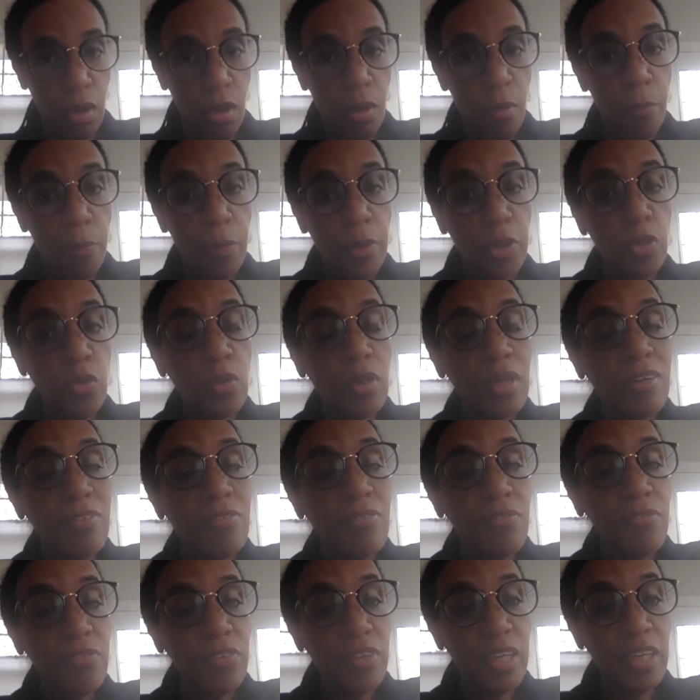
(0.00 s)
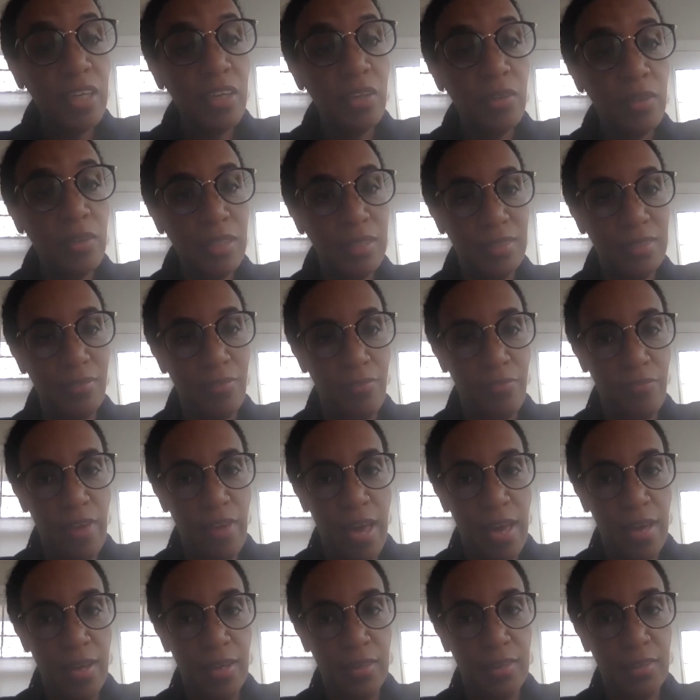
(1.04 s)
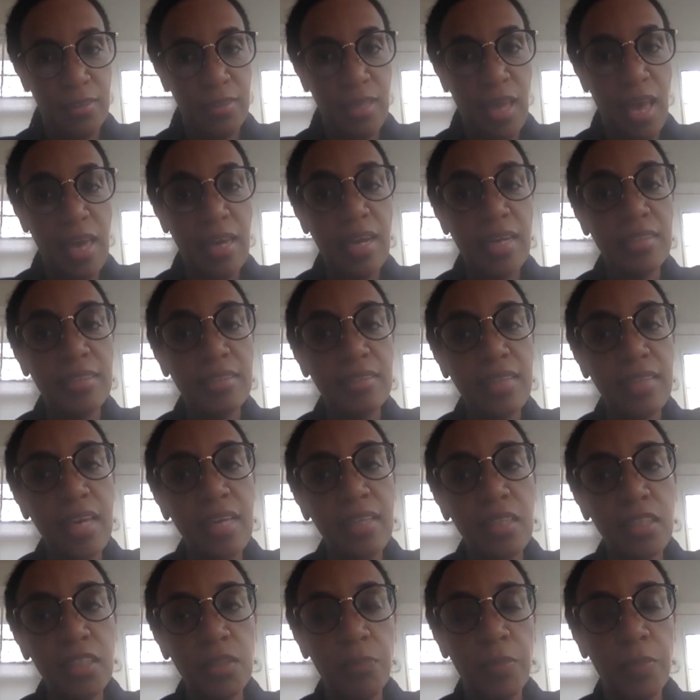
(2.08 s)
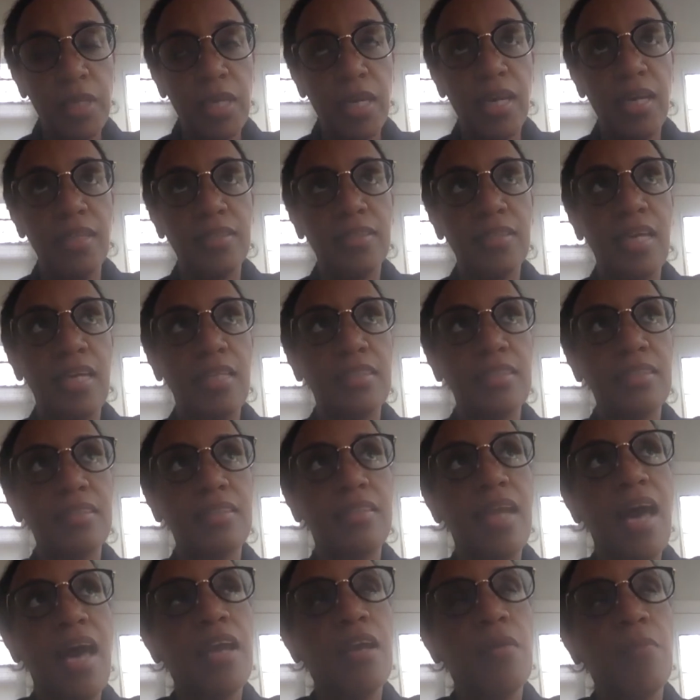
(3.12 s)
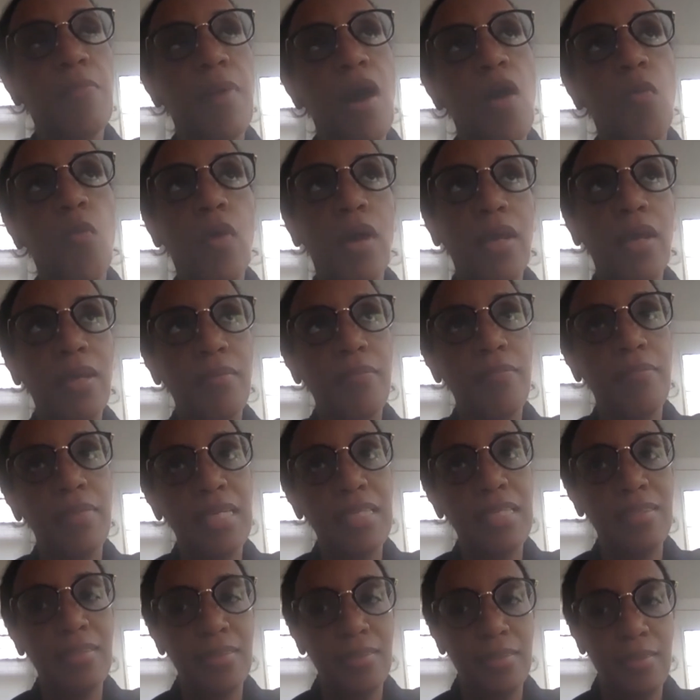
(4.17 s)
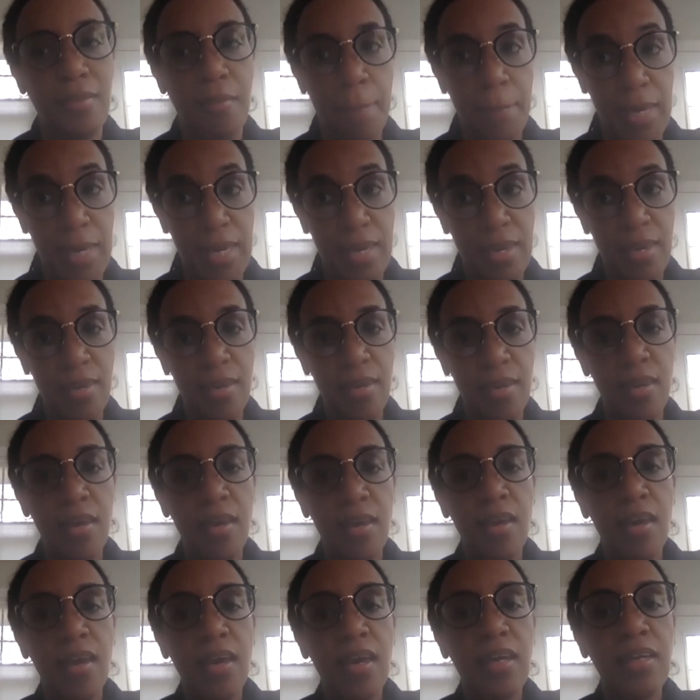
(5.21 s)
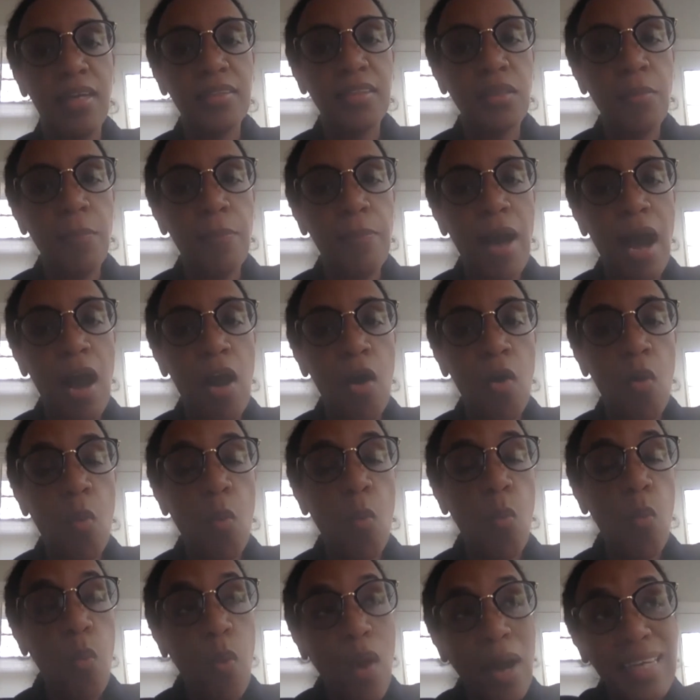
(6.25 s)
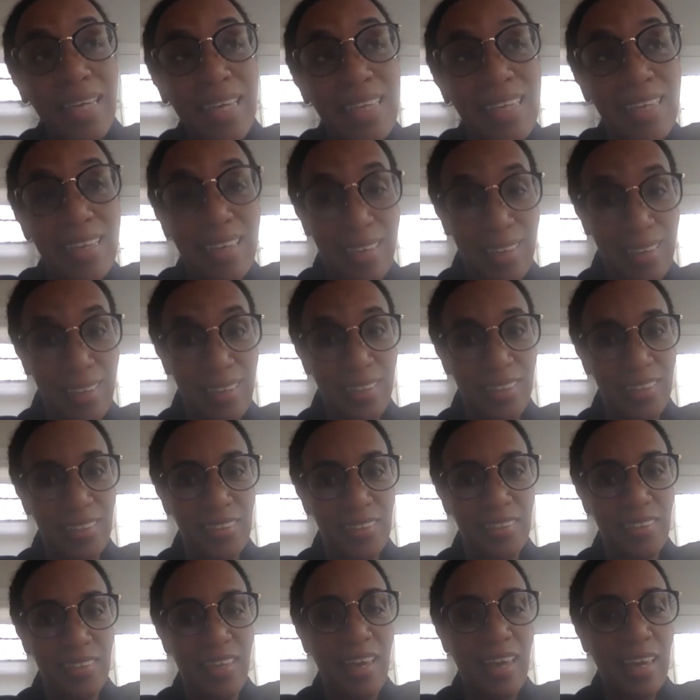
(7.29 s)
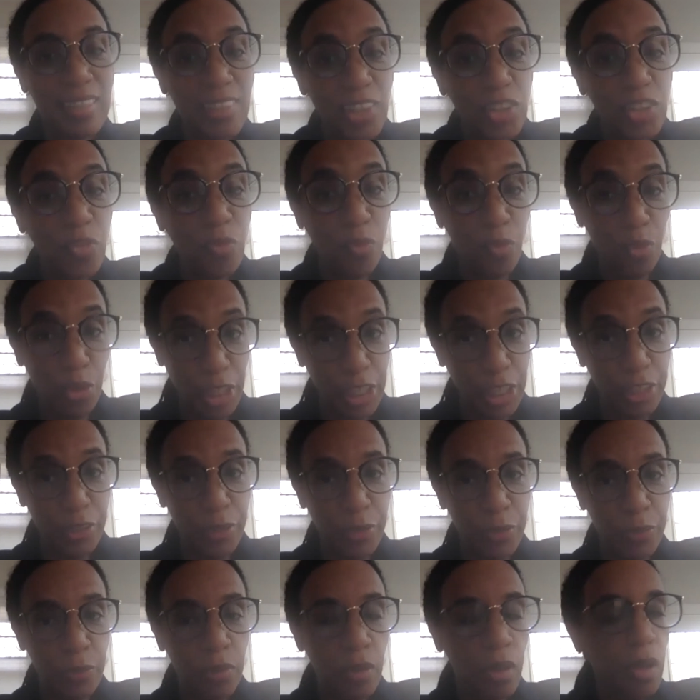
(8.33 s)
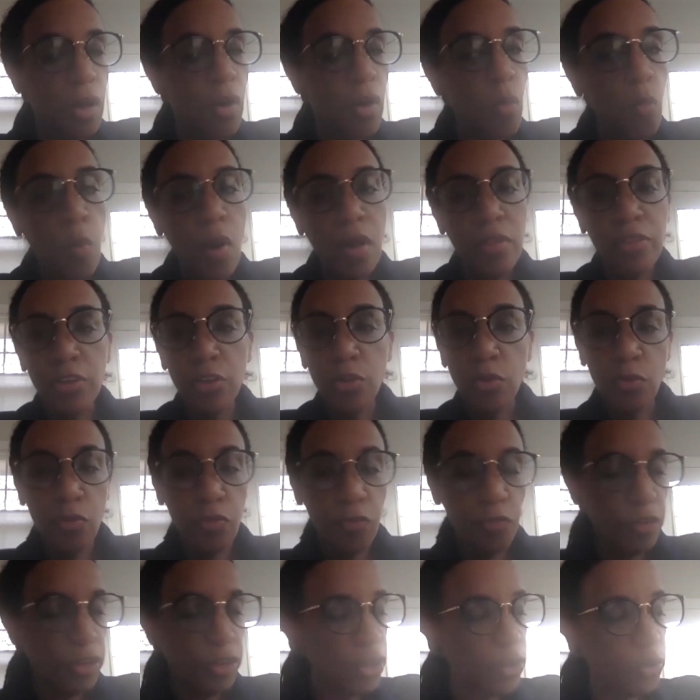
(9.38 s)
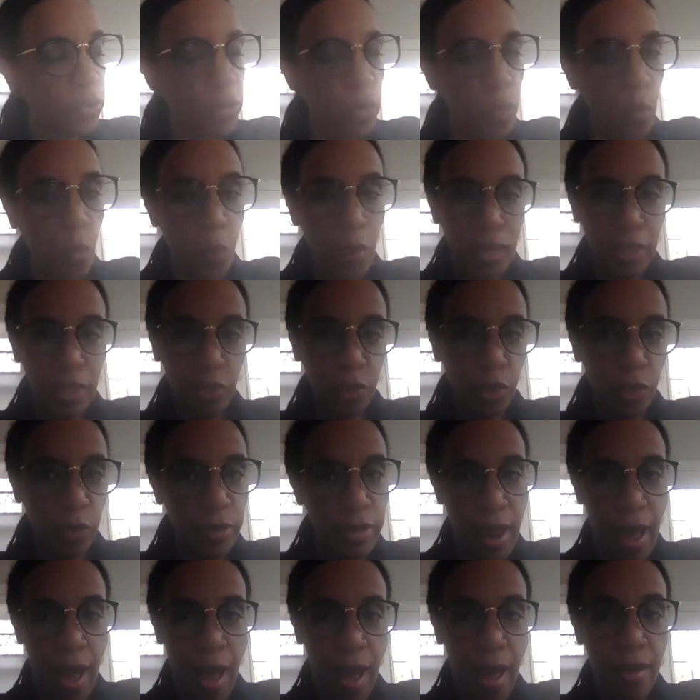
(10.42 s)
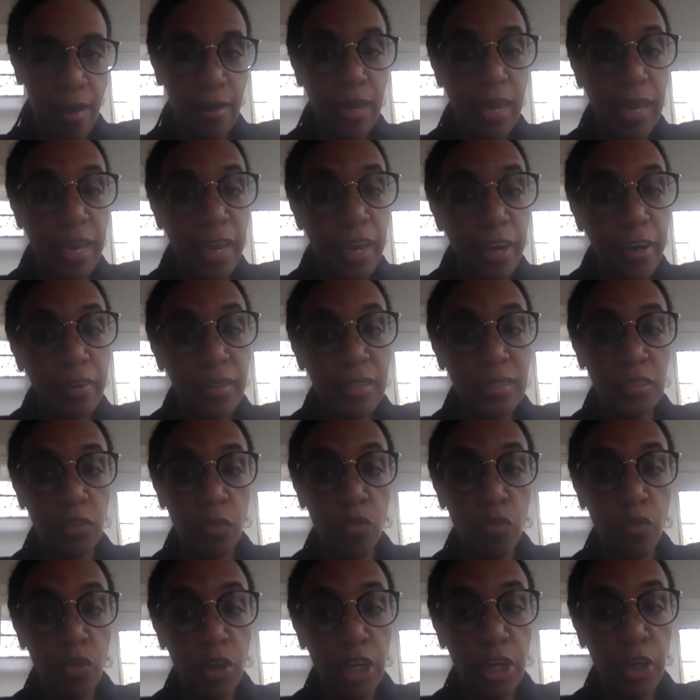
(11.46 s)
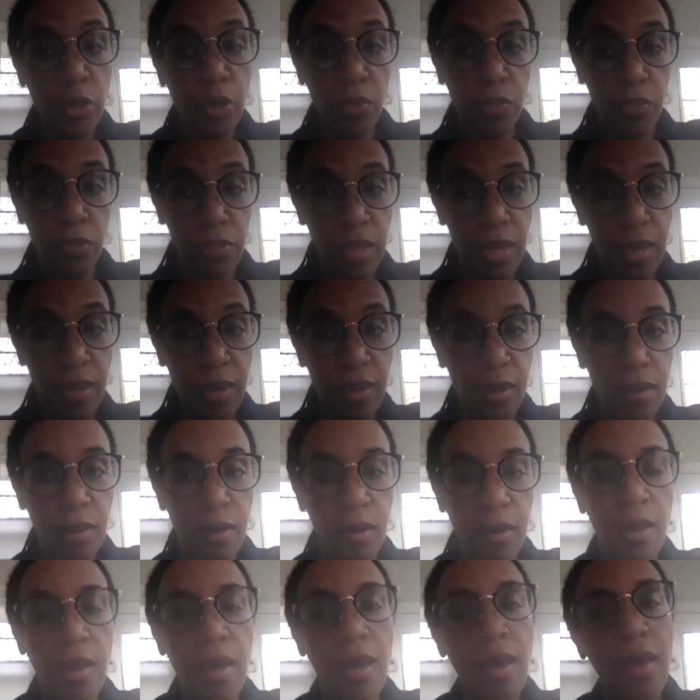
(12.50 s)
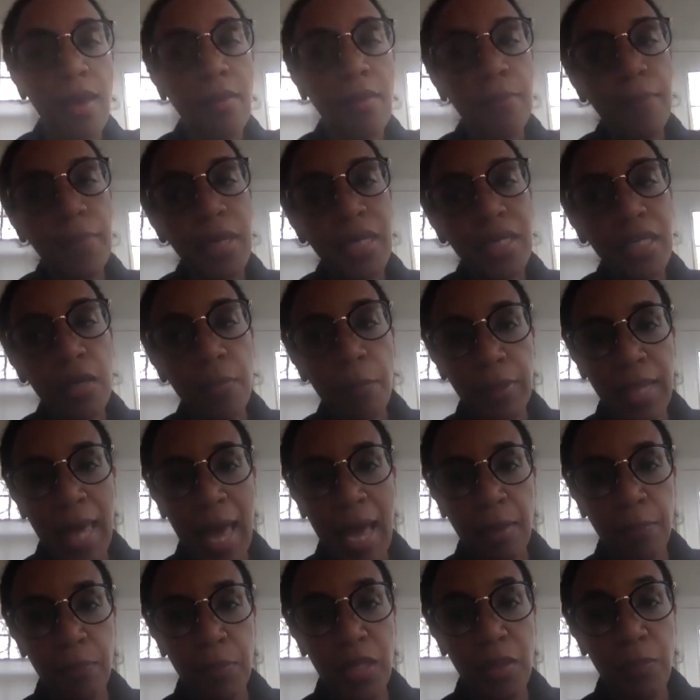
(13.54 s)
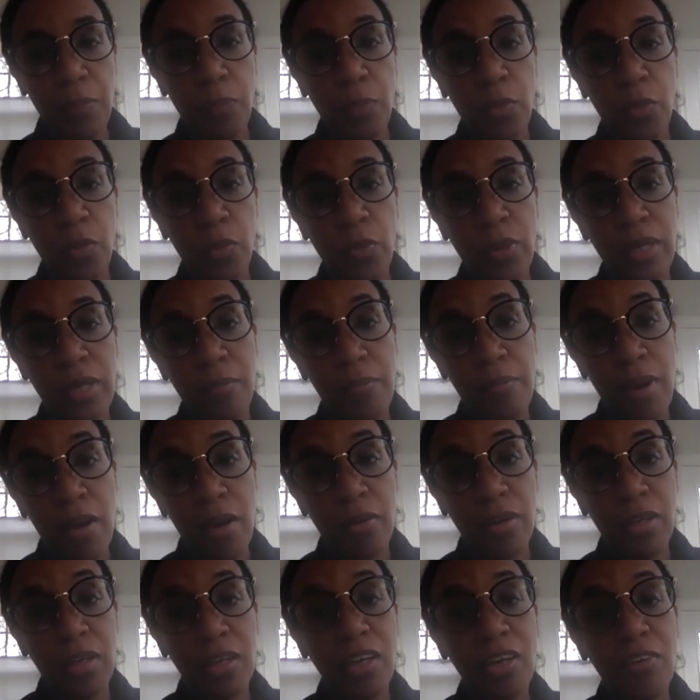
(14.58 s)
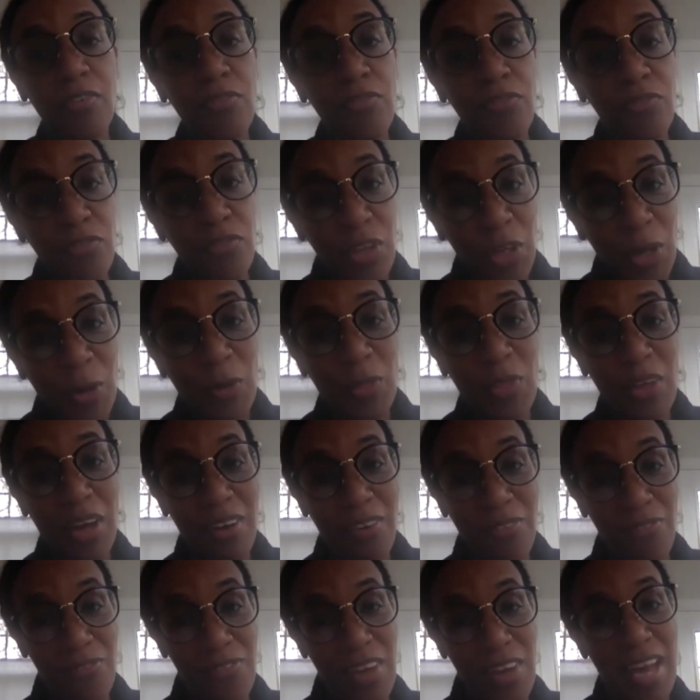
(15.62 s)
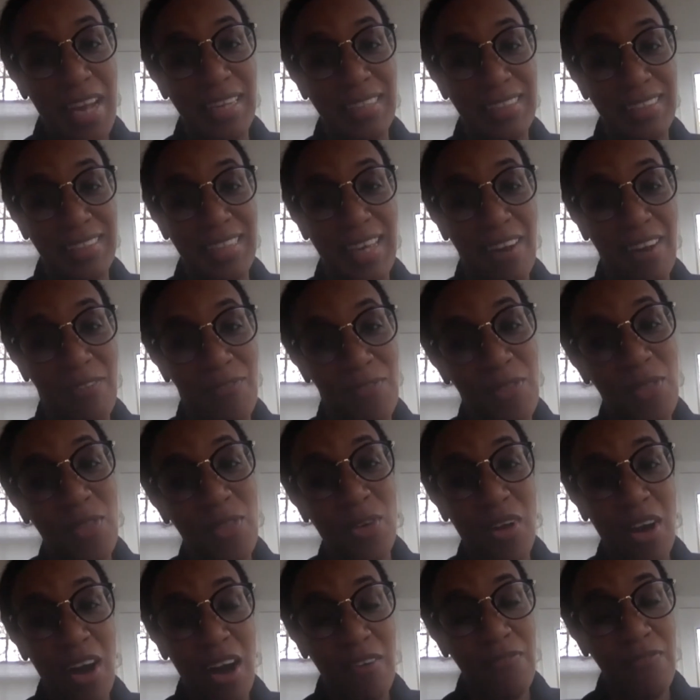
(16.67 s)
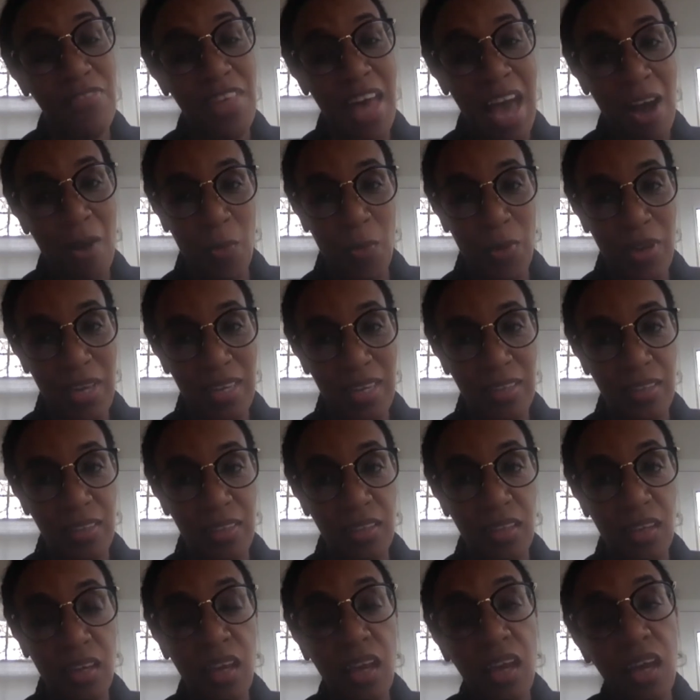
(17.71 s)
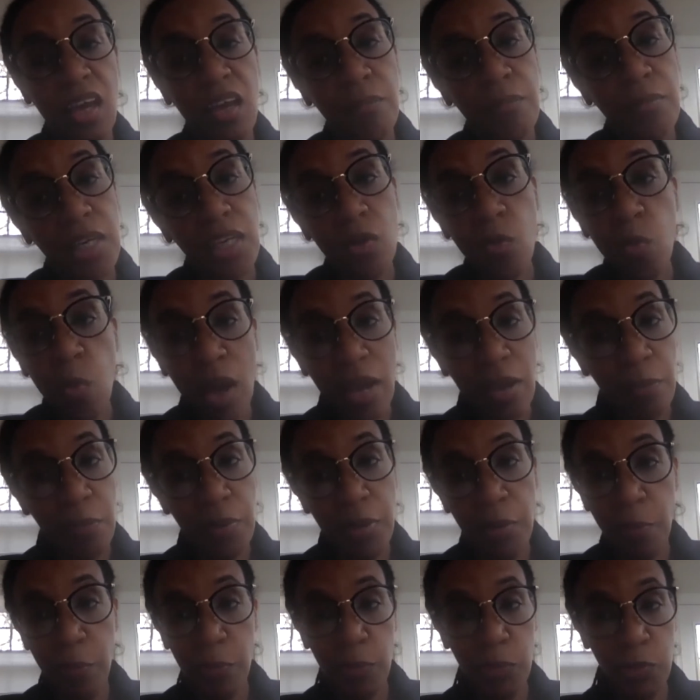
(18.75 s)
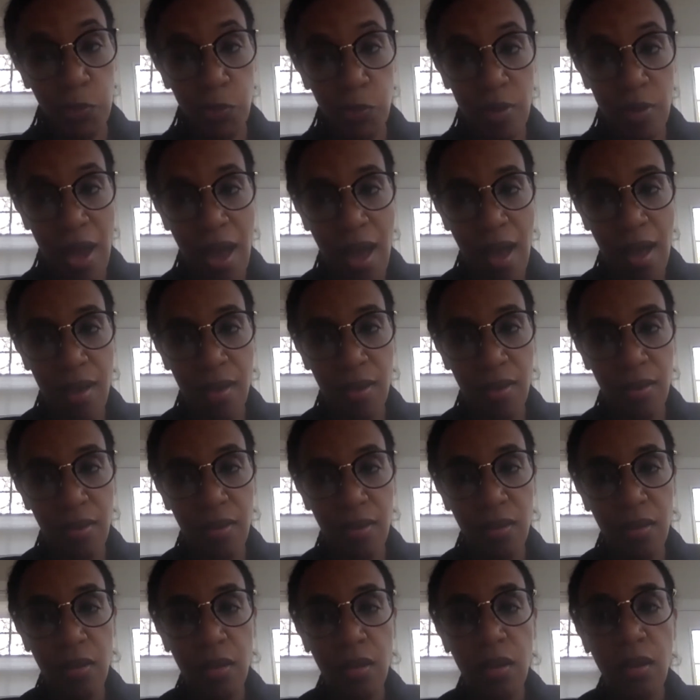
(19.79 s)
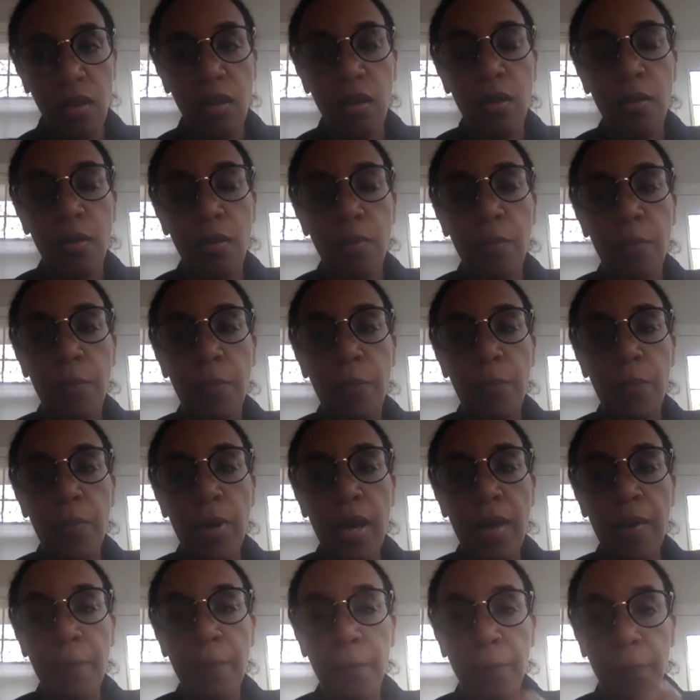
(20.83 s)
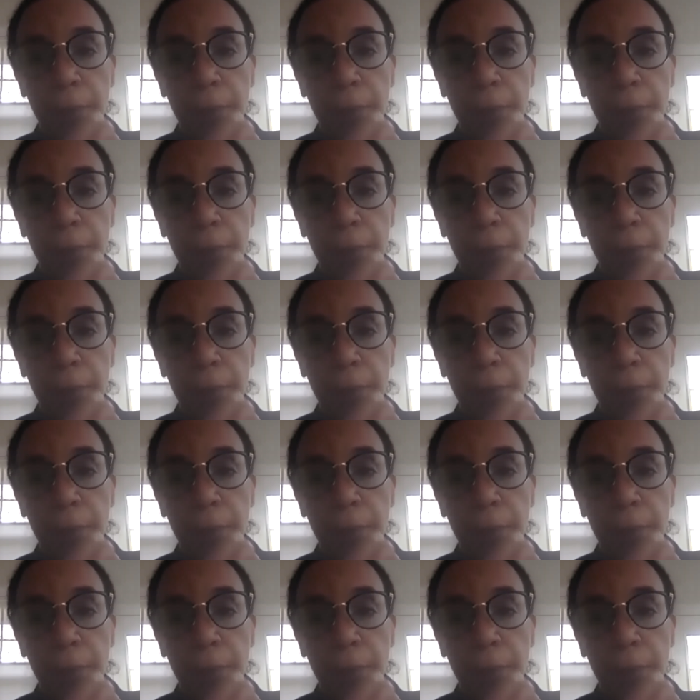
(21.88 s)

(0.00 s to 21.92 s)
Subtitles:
but you can feel its effects. And I say this because it's not about what it means to me, it is about what it is. It's real. Whether you feel the wind or not, air is a real thing. And many Black people in America feel the effects of that wind, and many white people do not. But